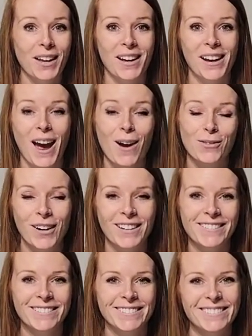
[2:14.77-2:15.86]
and have
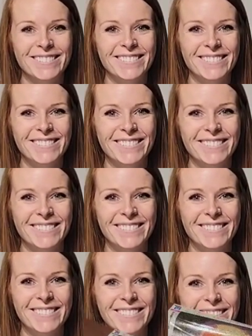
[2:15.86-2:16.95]
fun.